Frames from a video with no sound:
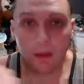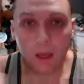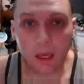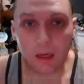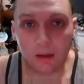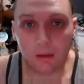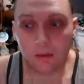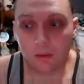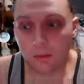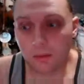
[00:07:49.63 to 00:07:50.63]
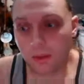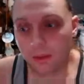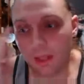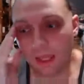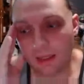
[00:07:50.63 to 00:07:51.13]
I know
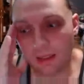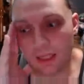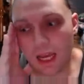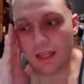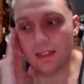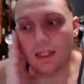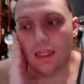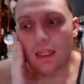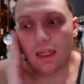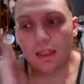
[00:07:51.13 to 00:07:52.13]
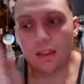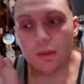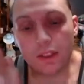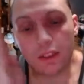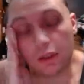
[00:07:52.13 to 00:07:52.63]
that in the chat it's saying that I can
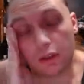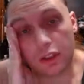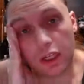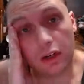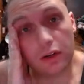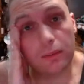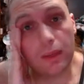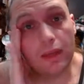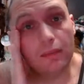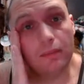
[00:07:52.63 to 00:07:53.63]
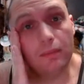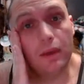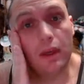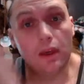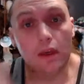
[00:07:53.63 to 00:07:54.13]
use Skillshare, but
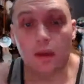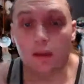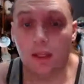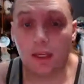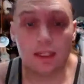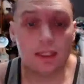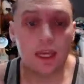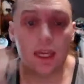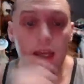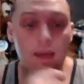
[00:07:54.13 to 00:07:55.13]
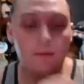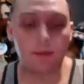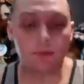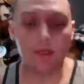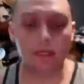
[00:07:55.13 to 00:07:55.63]
like I said, I have no
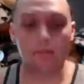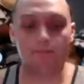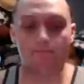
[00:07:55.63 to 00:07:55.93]
money.